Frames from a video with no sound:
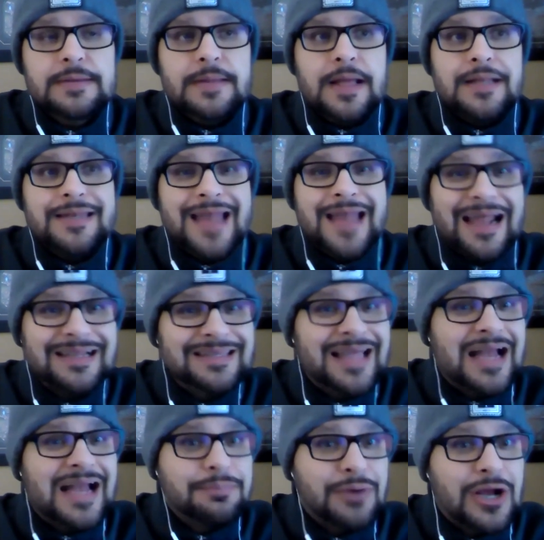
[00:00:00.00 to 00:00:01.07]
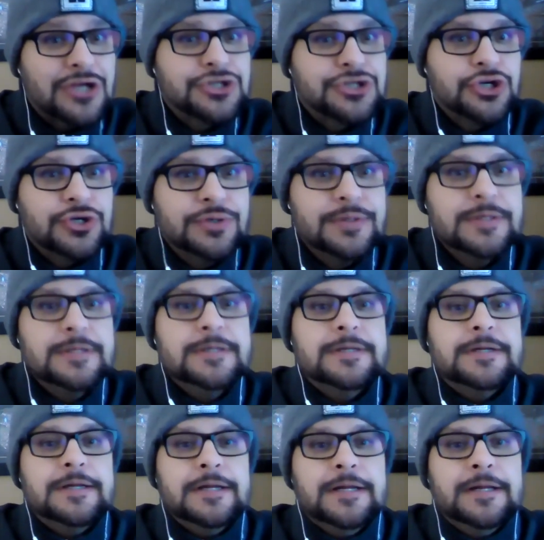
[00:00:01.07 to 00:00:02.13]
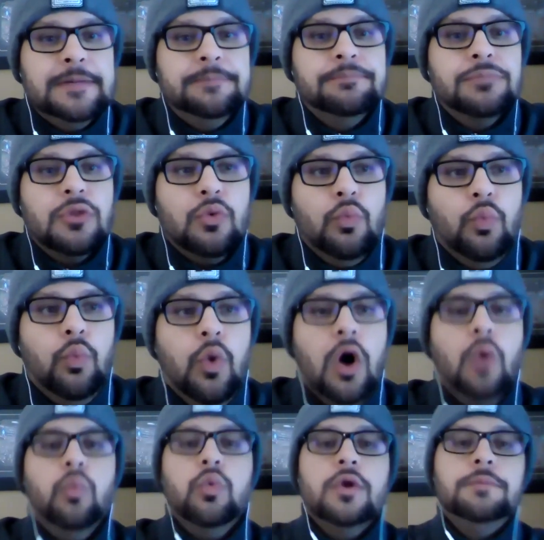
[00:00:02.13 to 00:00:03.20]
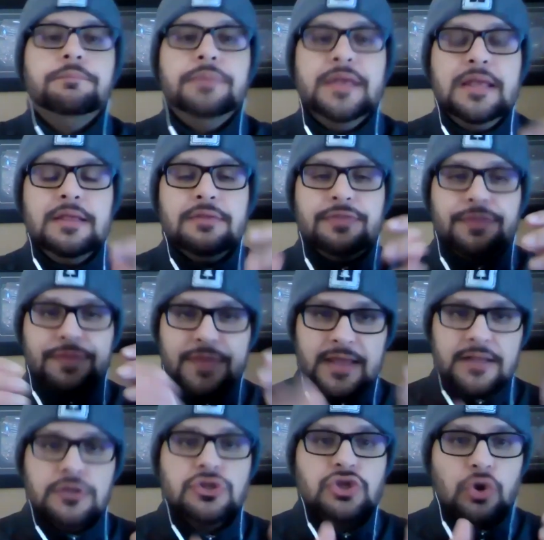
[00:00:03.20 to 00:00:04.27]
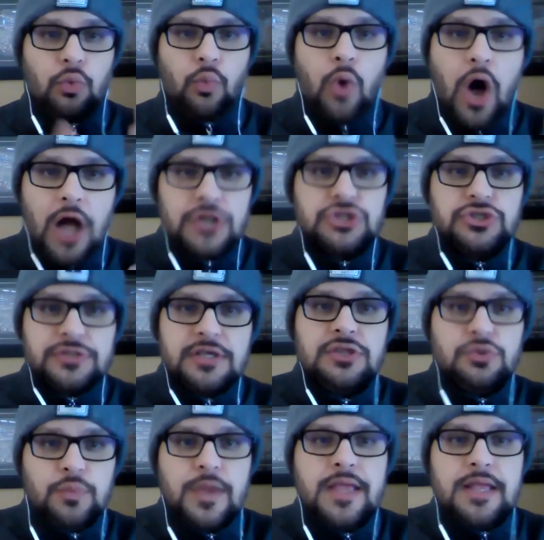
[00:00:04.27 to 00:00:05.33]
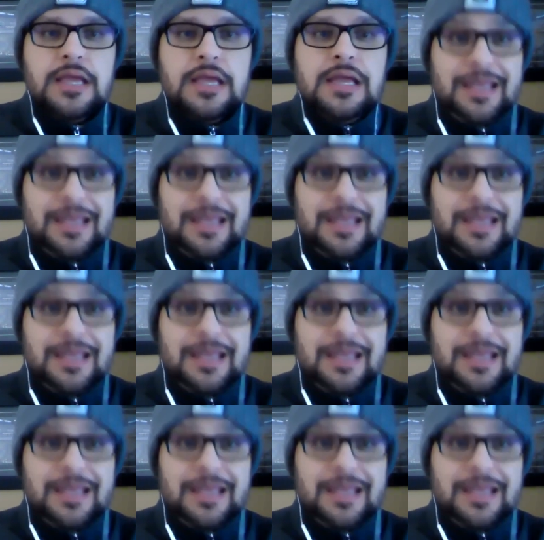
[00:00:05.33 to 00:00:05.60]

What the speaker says: not a lot of pressure. What would be things to watch this week